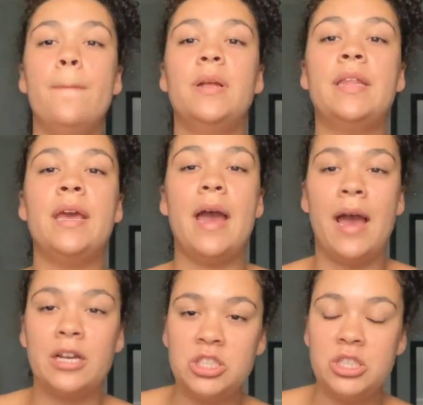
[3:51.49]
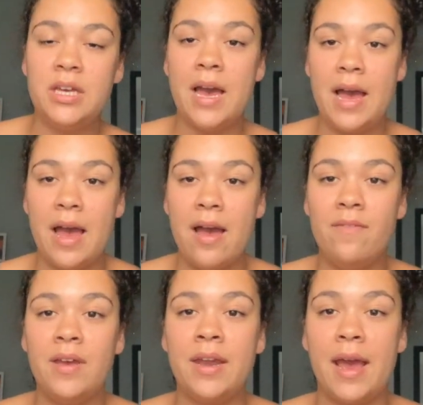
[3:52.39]
but they actually
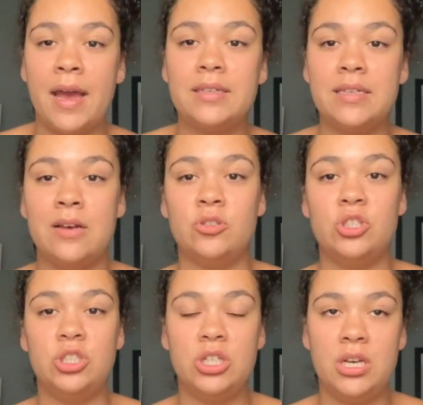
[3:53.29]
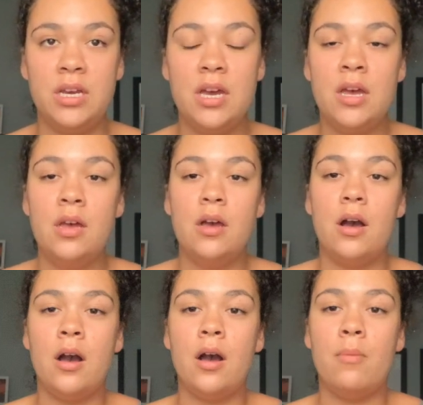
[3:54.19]
have an Excel sheet
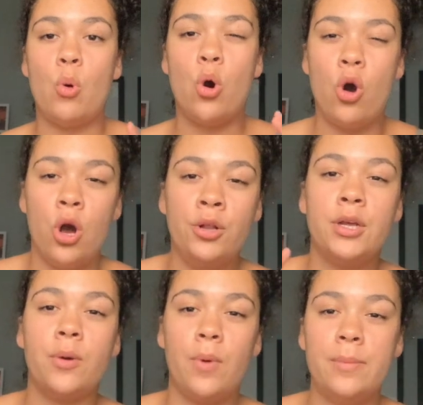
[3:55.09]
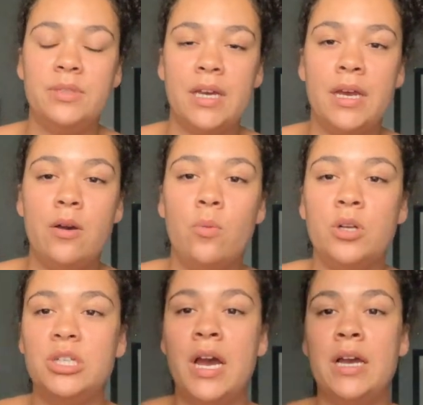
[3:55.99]
on their website,
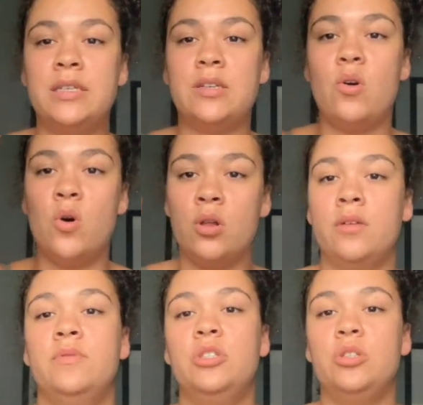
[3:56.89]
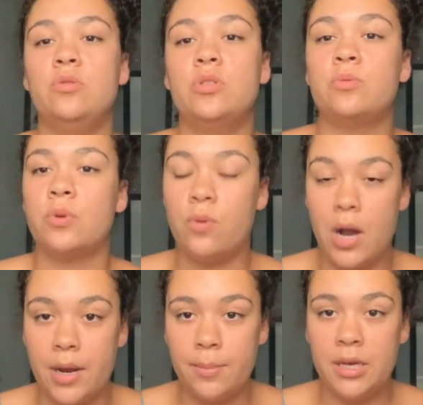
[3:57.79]
which has all of Duke's
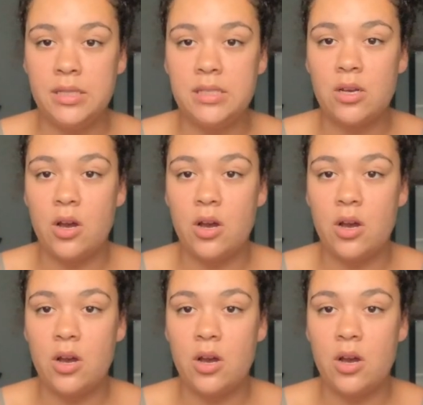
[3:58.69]
requirements